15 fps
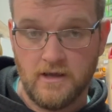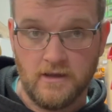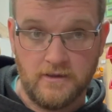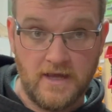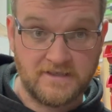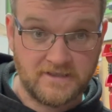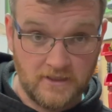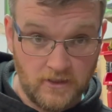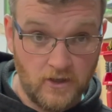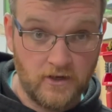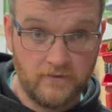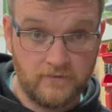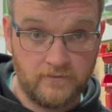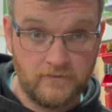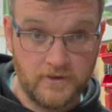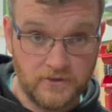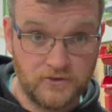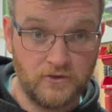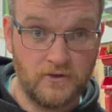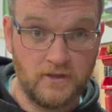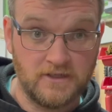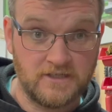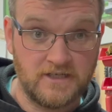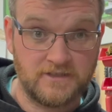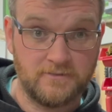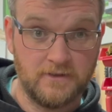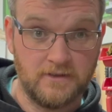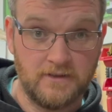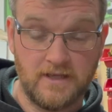That's a lot of internal adjustment.